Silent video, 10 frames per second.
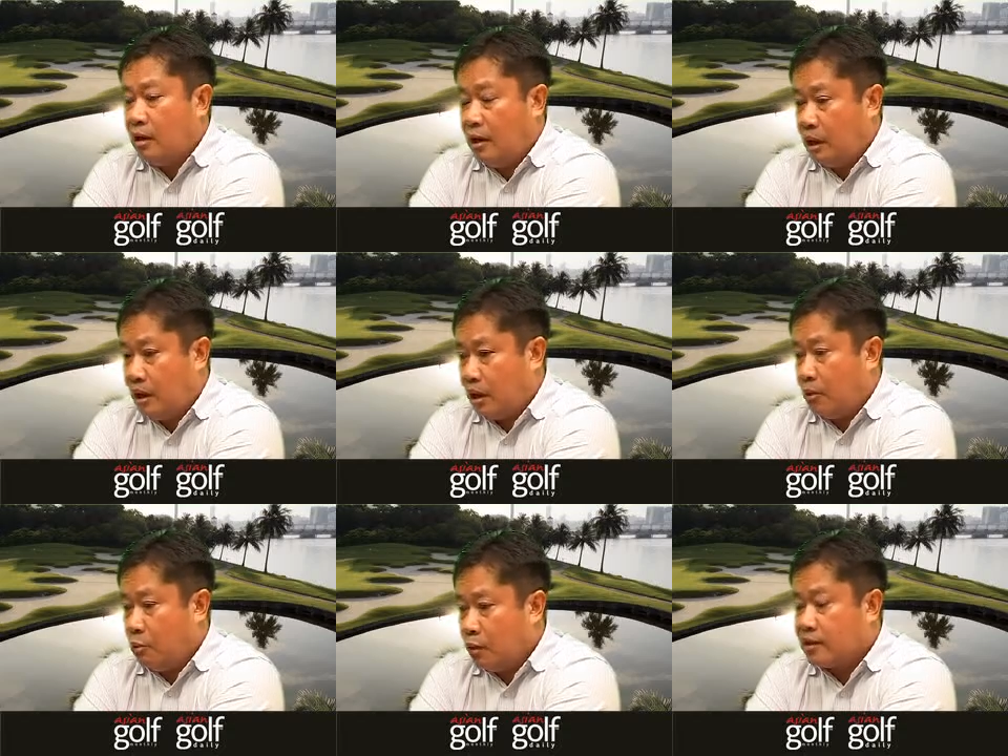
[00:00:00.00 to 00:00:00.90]

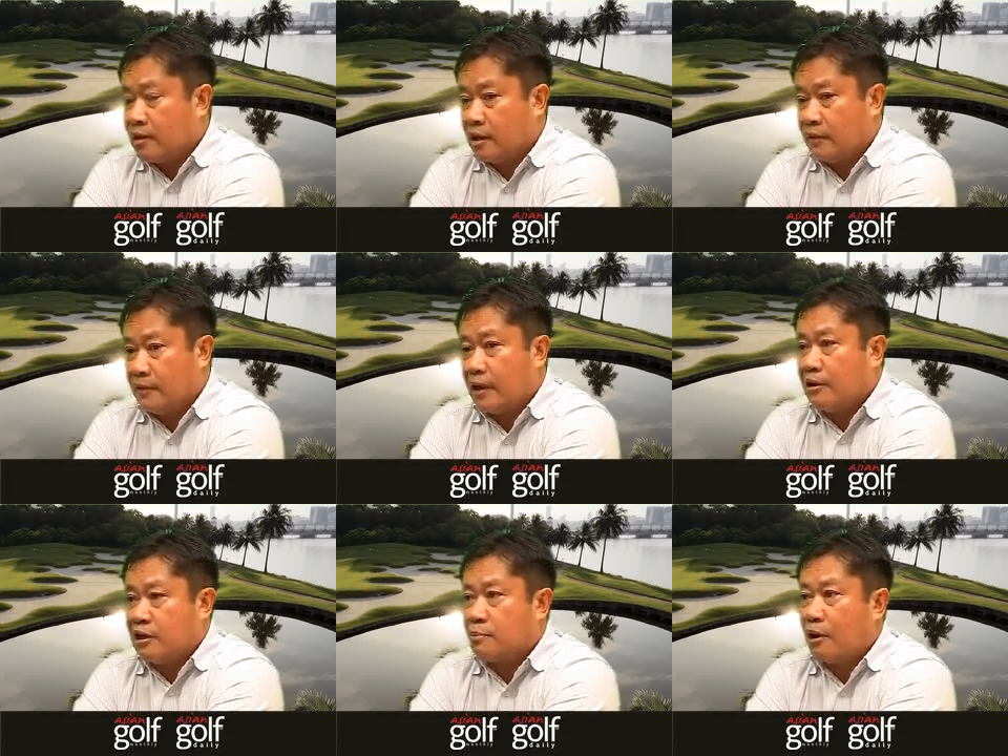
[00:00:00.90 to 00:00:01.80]
with the
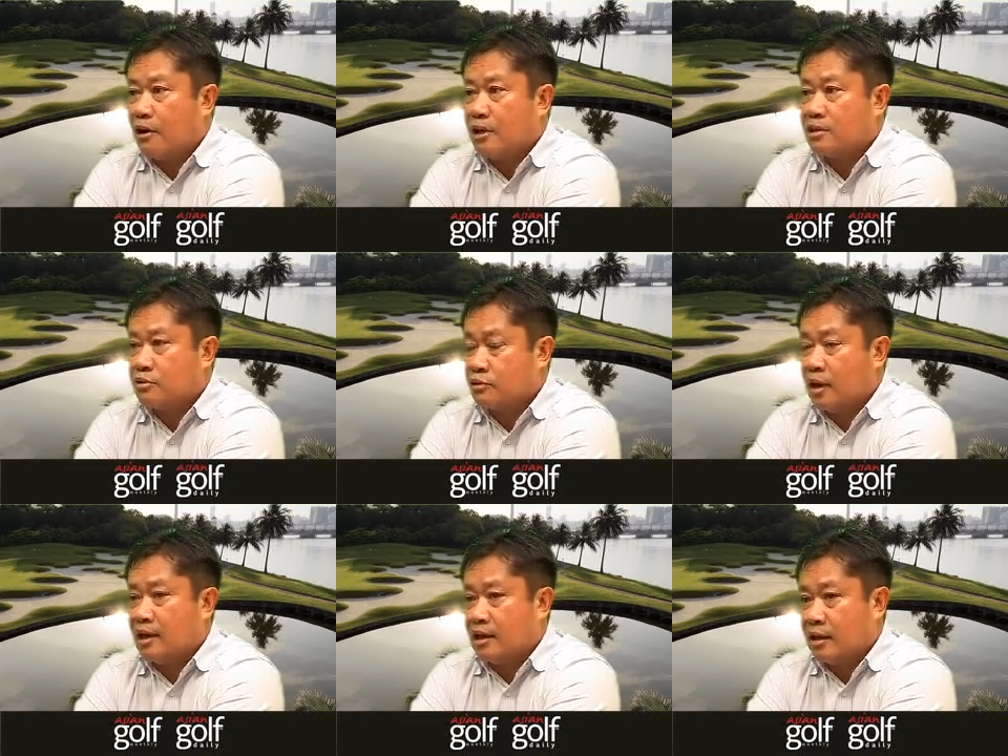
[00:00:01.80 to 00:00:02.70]
various parties
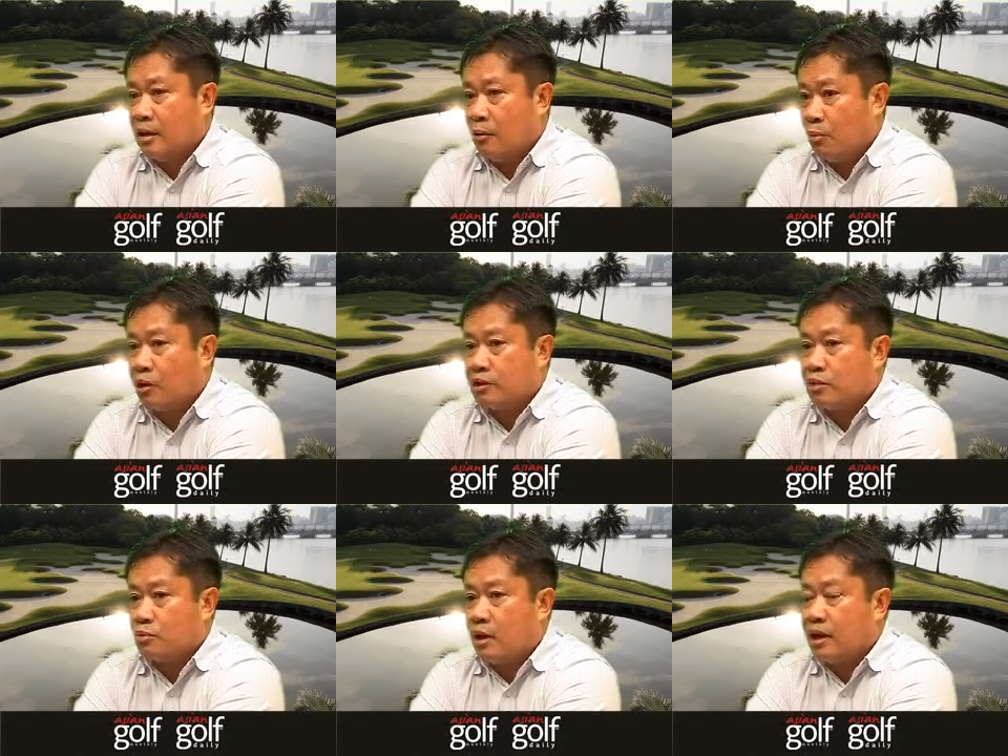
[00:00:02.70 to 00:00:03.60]
trying to work
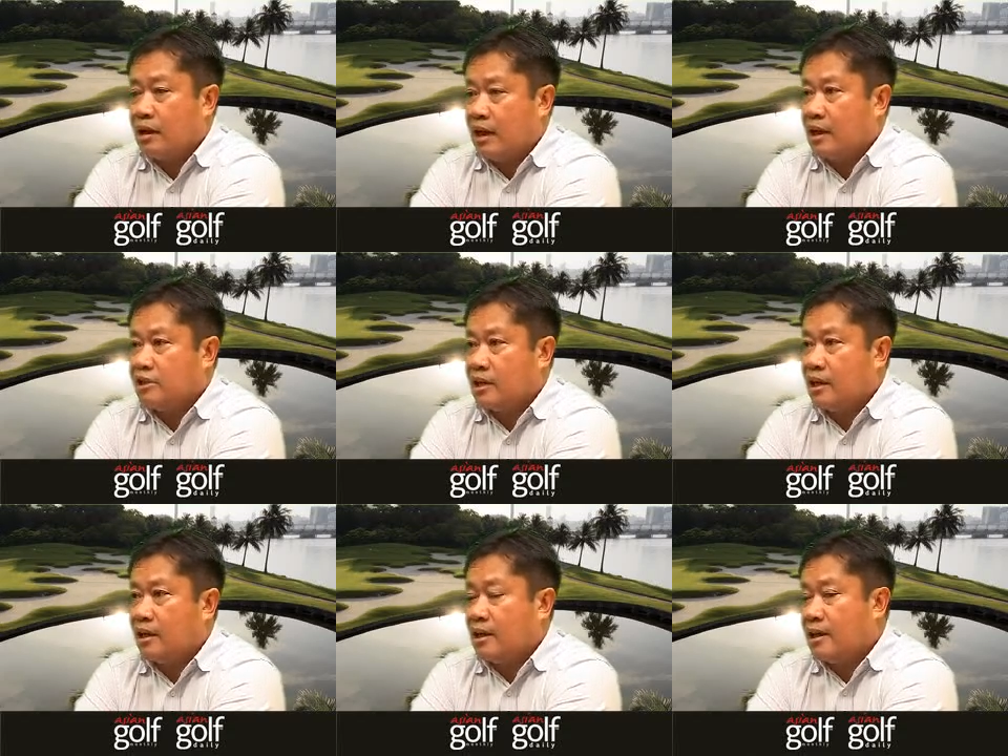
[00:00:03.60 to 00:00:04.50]
this One
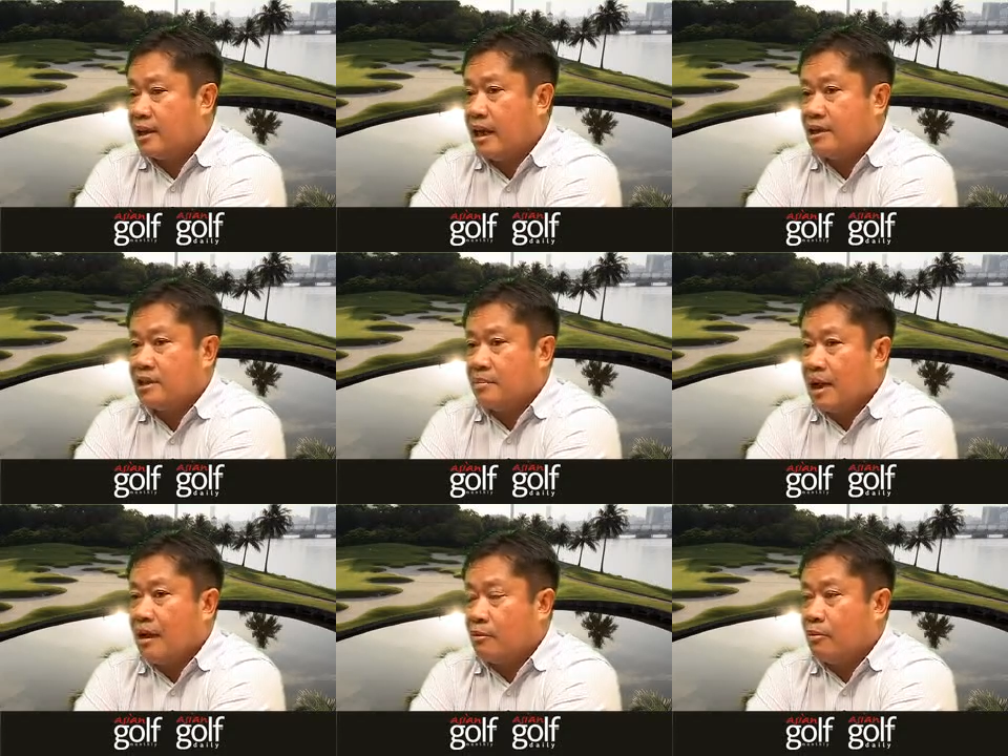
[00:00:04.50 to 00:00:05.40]
Asia concept
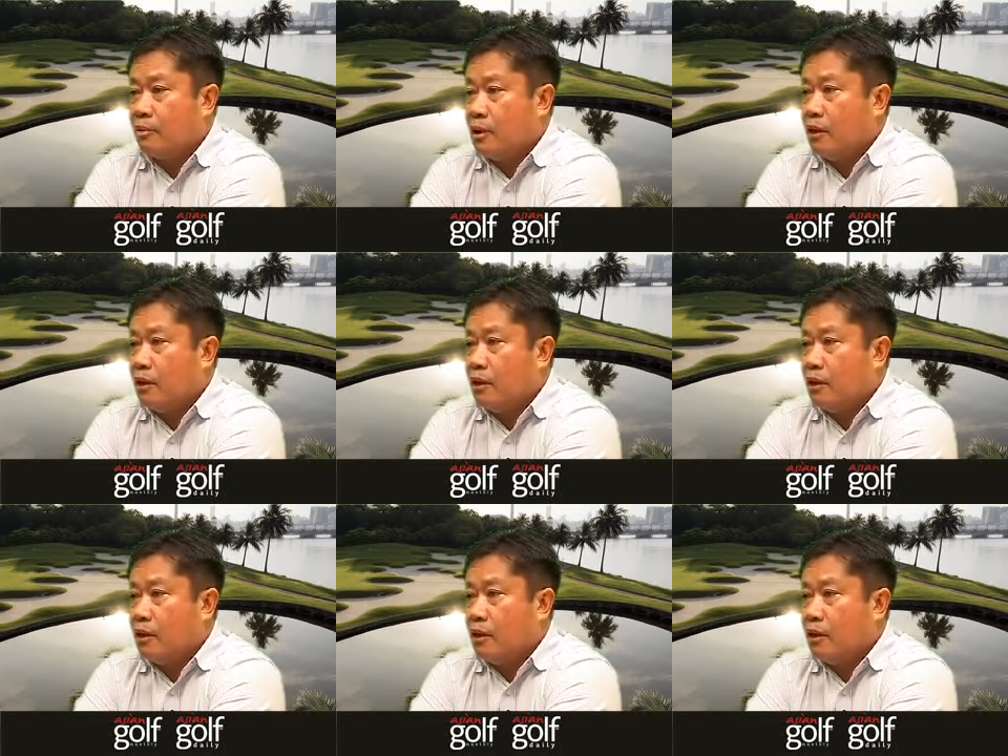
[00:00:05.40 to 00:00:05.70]
out,